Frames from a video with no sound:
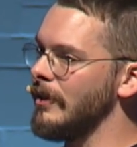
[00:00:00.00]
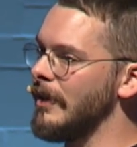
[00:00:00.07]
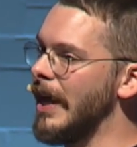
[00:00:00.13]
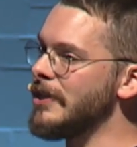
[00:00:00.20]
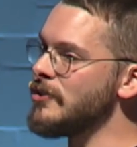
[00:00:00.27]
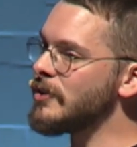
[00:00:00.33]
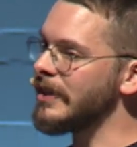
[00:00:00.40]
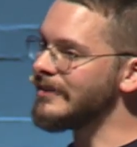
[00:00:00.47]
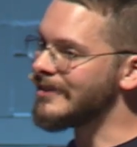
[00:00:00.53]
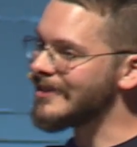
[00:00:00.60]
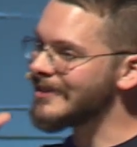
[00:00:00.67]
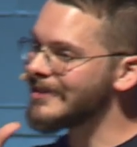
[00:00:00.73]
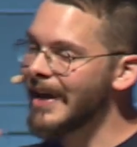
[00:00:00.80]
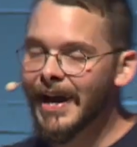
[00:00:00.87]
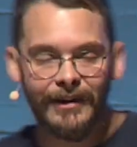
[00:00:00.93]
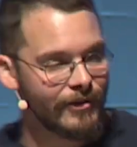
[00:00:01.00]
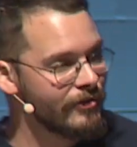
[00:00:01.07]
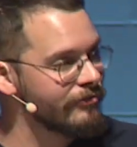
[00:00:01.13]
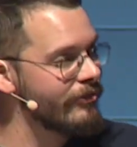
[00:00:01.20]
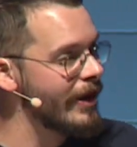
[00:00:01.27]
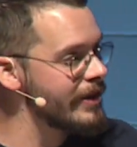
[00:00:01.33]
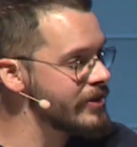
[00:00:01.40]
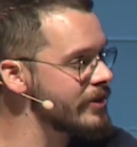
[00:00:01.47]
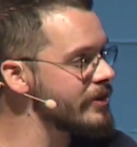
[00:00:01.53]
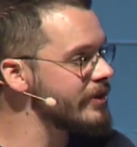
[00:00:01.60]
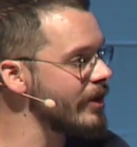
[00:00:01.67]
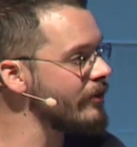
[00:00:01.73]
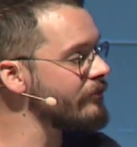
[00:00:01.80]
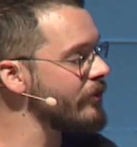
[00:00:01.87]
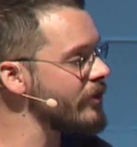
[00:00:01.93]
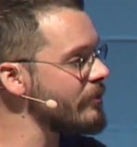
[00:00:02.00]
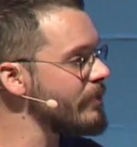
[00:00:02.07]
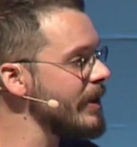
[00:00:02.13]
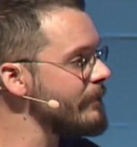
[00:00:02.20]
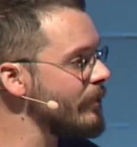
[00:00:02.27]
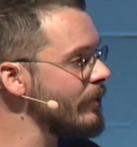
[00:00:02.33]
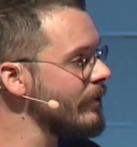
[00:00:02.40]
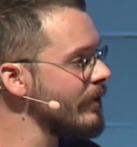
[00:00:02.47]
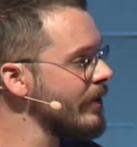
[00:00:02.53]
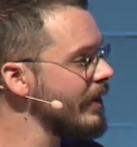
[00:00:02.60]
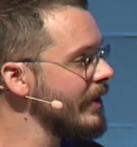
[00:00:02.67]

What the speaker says: and you can sacrifice yourself for other people,